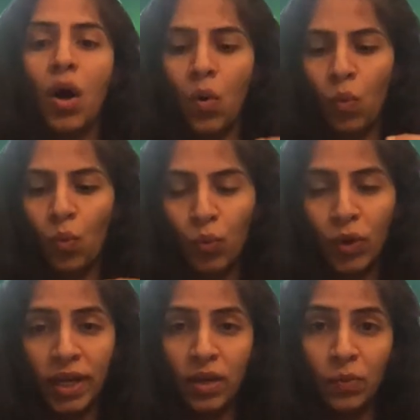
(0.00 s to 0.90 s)

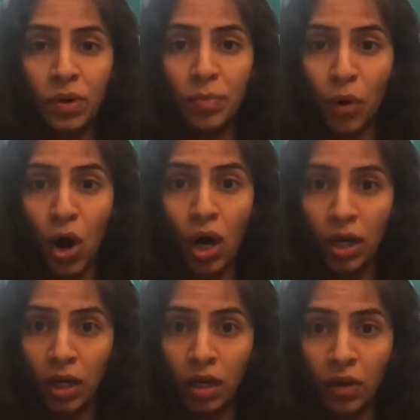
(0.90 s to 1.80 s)
we were born
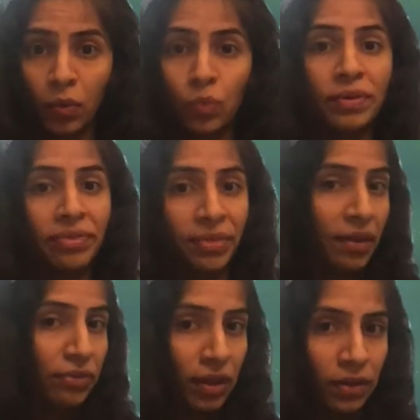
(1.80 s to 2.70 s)
with
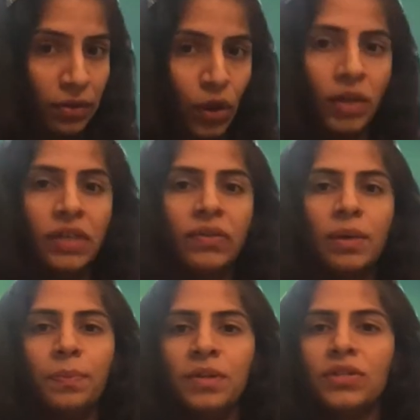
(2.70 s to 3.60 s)
nothing, not even a
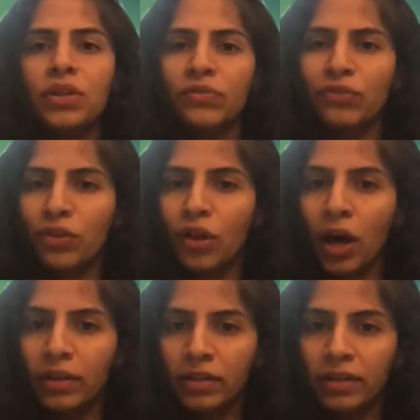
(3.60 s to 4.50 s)
piece of
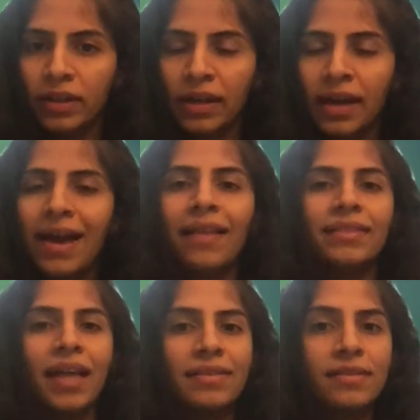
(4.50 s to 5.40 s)
cloth. And
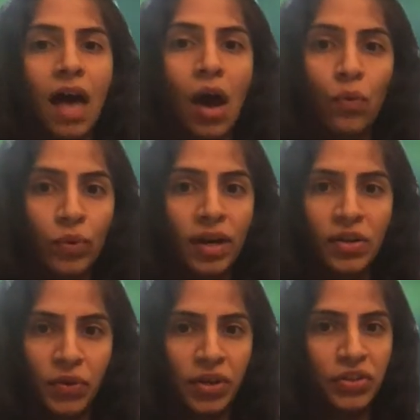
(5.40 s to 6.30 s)
that's how we are
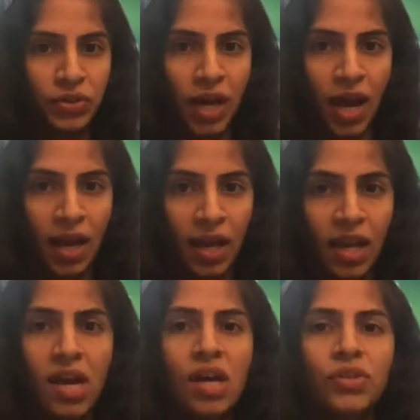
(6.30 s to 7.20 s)
going to die.
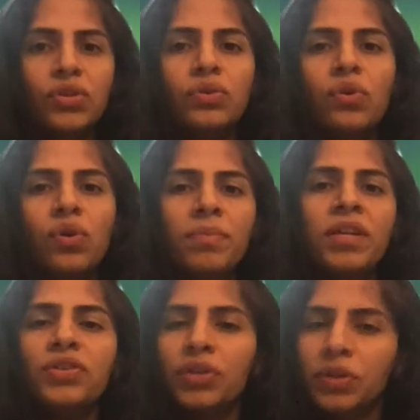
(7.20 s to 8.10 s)
So don't be
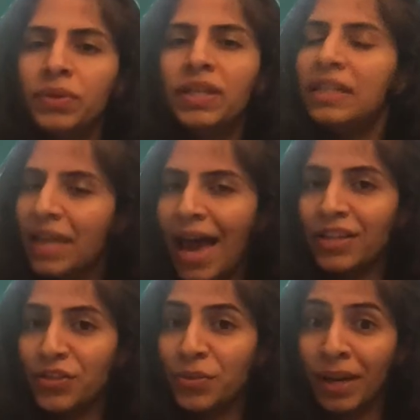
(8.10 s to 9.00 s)
too detached,
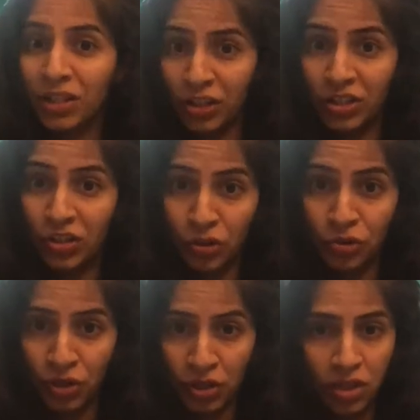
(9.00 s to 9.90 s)
my dear
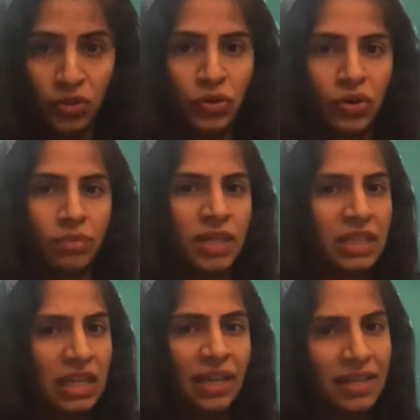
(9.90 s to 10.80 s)
children, to your
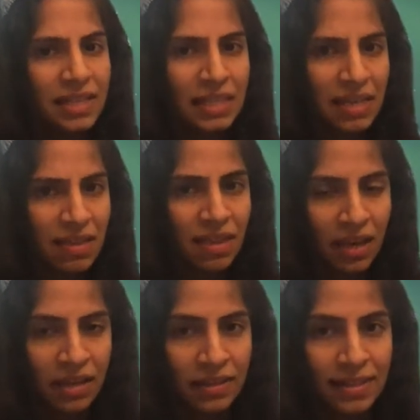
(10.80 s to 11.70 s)
materialistic
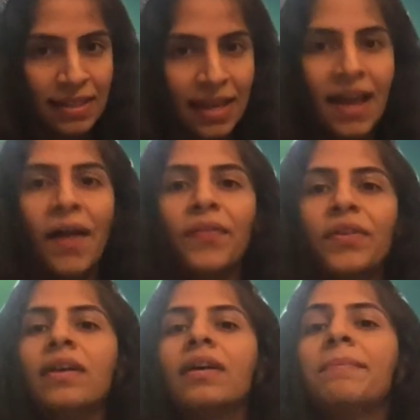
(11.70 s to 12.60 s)
things. Think
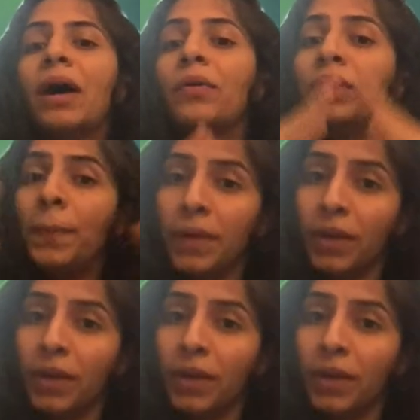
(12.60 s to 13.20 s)
about the bigger